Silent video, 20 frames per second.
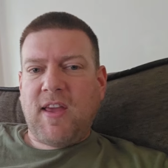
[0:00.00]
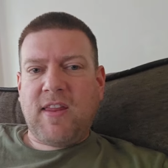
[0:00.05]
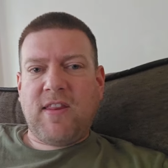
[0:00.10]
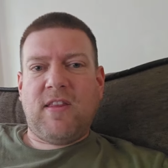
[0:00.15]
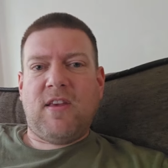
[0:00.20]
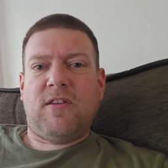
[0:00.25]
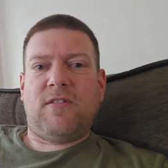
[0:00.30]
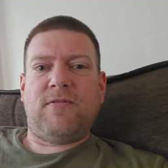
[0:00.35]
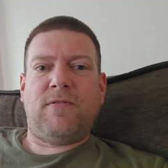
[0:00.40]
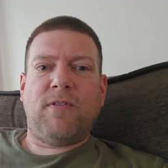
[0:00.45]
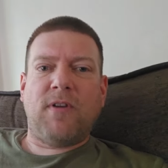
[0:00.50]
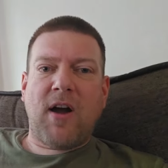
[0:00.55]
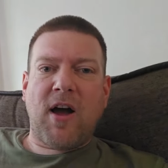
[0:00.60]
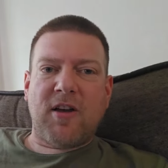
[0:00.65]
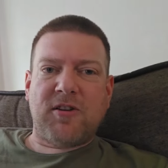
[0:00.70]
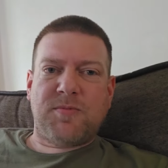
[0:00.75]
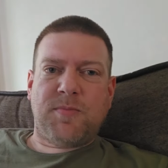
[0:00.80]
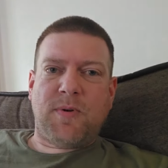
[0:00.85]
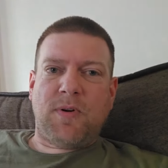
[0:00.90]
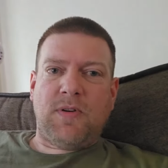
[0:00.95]
like this for
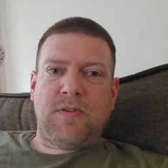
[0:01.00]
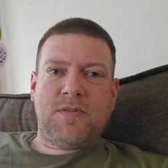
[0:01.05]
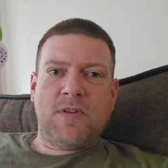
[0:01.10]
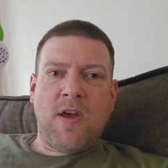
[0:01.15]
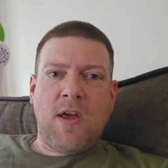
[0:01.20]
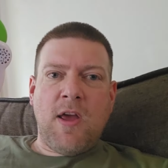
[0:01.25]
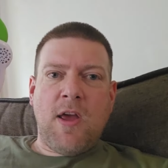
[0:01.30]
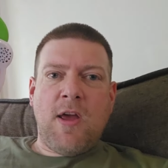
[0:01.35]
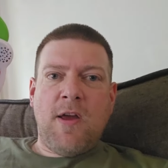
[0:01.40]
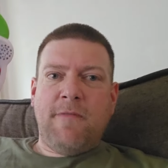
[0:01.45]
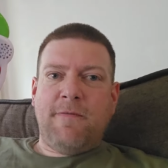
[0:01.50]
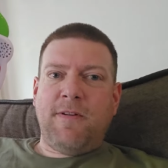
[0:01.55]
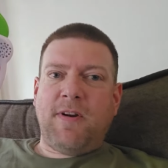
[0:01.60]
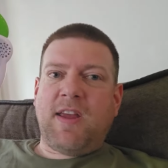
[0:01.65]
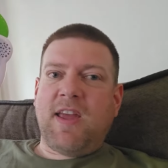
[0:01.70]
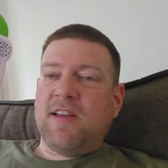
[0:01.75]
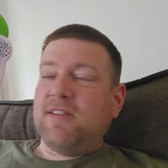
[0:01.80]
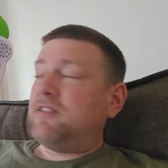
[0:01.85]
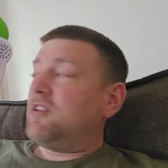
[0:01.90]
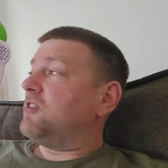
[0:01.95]
hospitals
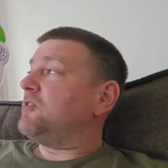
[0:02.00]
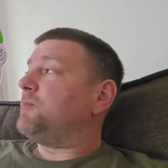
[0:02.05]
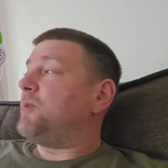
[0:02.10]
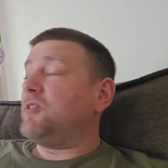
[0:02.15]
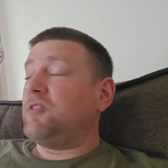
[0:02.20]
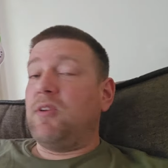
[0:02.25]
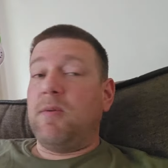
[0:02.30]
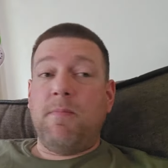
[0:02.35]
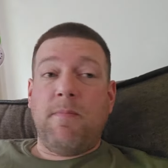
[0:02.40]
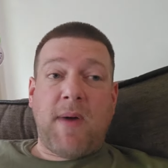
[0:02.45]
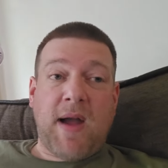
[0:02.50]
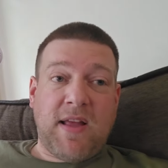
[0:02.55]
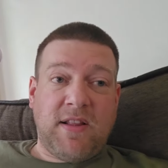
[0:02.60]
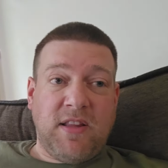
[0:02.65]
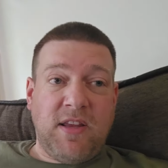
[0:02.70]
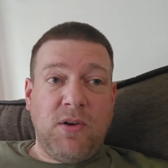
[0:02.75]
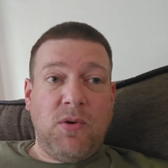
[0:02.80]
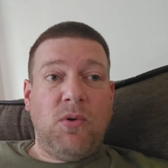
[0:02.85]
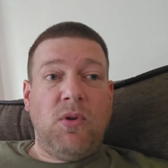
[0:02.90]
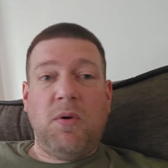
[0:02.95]
for kids, especially
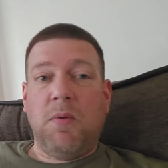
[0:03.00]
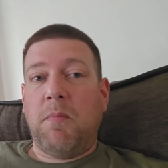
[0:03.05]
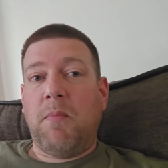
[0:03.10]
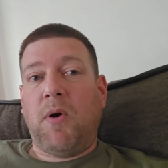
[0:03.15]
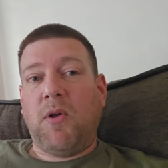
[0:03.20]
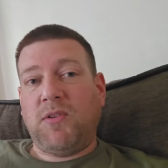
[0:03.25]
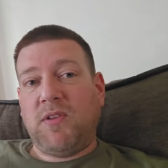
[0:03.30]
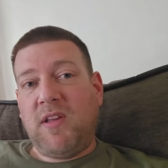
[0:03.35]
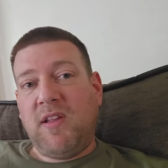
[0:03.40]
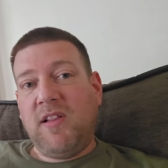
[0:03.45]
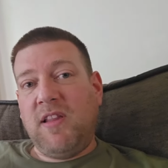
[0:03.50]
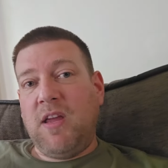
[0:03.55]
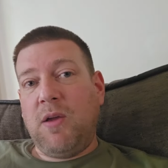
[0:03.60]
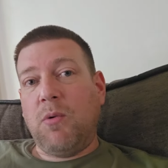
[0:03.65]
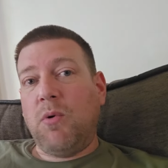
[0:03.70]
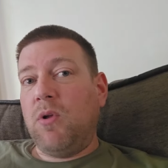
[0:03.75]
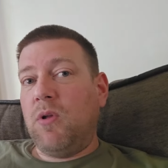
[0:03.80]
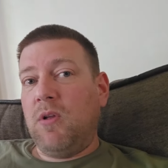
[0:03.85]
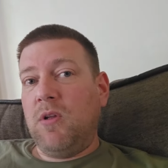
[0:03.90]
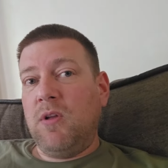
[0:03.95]
bilingual or
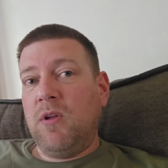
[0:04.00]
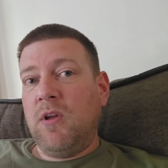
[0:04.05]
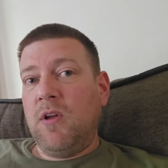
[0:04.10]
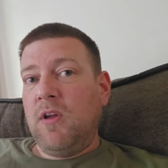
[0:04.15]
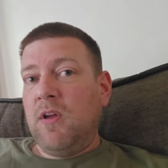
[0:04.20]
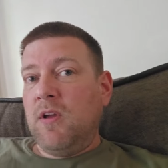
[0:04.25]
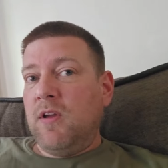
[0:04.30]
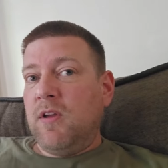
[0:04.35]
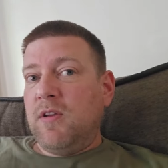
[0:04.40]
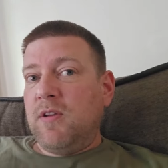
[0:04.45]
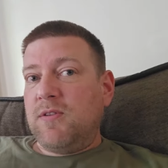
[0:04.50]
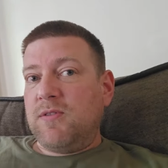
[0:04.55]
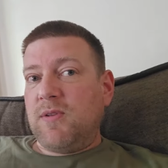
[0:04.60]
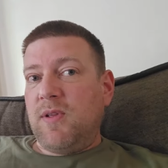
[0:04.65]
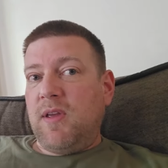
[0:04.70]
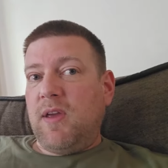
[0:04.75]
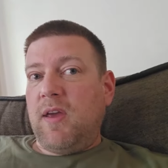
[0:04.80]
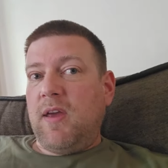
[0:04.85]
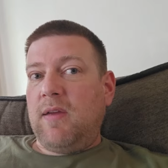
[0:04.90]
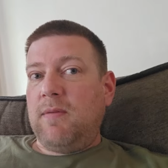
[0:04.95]
multilingual,
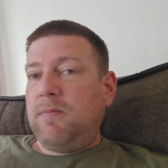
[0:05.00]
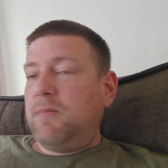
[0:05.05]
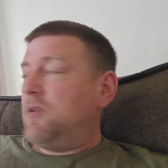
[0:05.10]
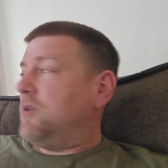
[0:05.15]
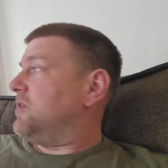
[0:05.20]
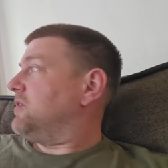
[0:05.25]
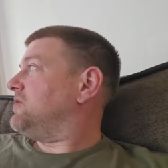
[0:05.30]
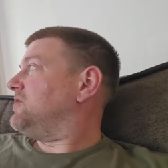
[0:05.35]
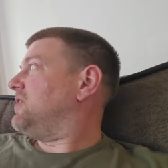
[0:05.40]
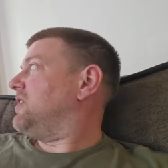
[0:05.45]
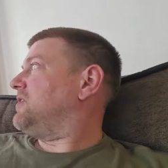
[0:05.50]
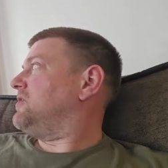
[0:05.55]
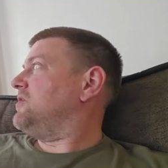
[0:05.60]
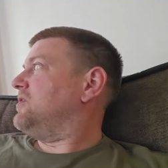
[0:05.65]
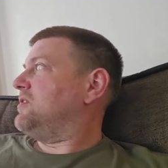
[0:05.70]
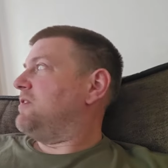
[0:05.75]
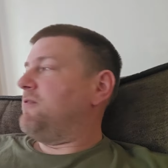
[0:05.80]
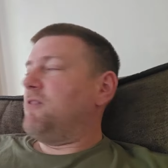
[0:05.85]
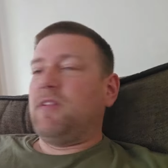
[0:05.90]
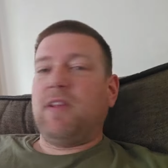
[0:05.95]
so that you can select
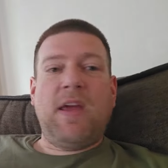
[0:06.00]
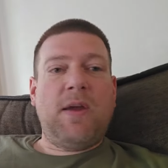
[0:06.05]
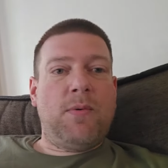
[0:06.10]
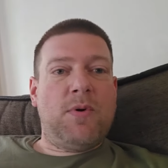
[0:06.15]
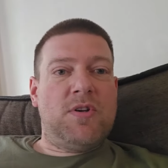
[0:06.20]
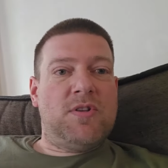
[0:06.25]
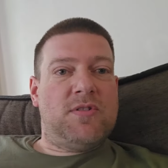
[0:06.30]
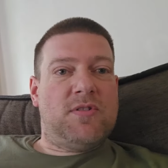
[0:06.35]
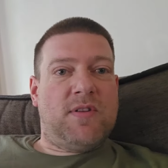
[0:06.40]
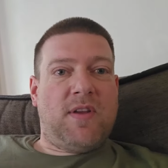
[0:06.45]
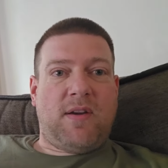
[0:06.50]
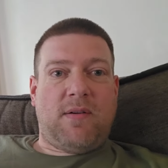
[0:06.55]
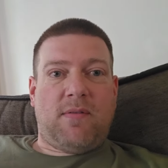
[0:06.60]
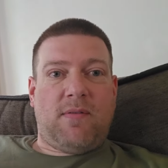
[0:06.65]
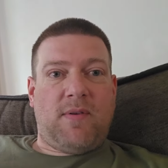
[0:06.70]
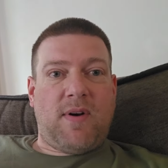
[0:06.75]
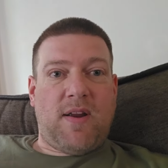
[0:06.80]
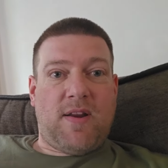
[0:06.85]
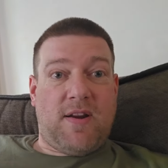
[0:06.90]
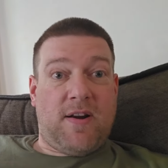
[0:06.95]
your different language, like
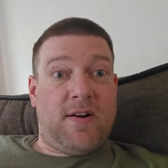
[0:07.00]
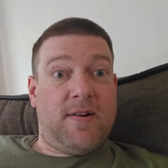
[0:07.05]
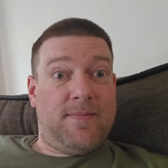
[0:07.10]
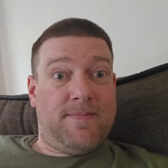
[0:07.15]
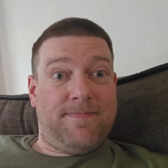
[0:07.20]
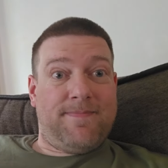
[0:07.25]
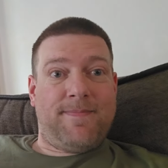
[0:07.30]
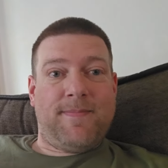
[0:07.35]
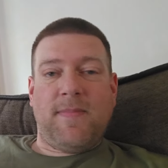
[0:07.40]
right here.